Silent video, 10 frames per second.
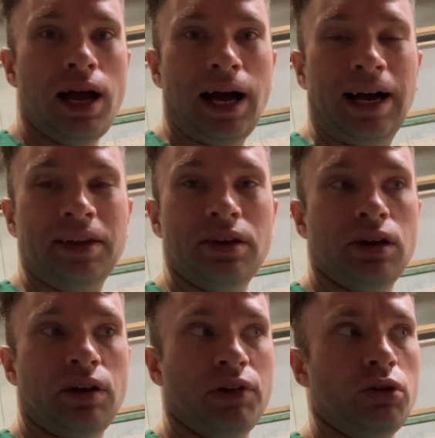And
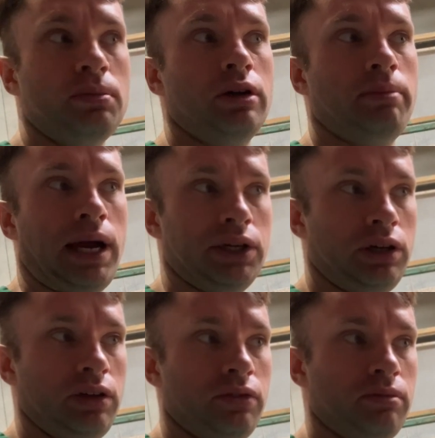I've got my palette
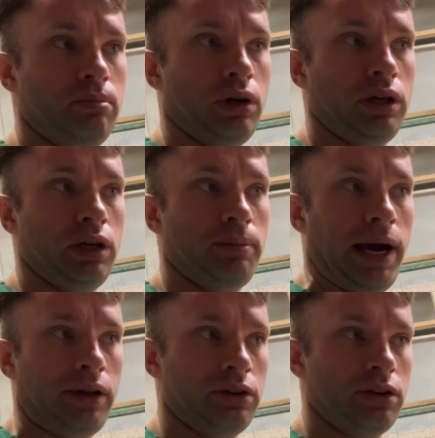knife, my
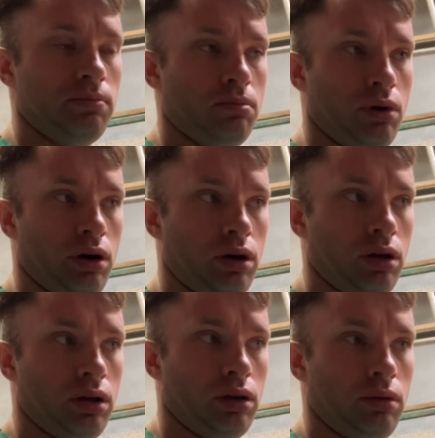palette, my
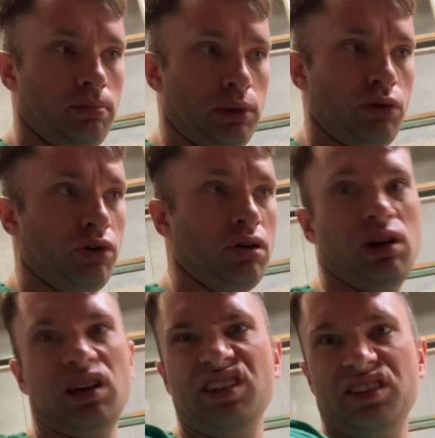blue roll,
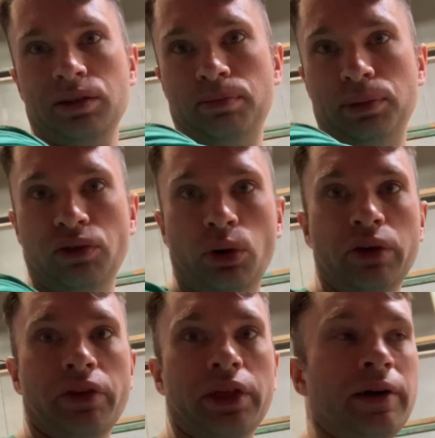there's some blue roll
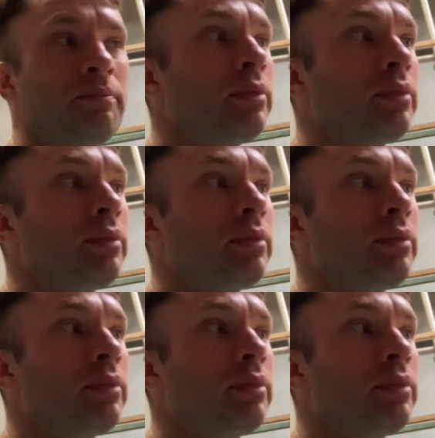over there.